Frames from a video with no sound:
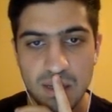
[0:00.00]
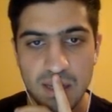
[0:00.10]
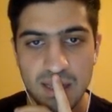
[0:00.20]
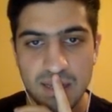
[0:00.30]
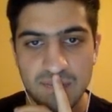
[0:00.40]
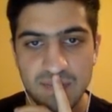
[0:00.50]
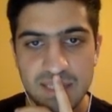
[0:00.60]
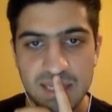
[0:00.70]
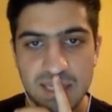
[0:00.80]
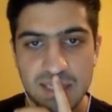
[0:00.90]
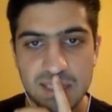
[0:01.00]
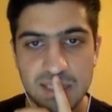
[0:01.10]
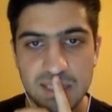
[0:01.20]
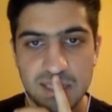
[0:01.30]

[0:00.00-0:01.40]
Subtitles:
and then if he takes,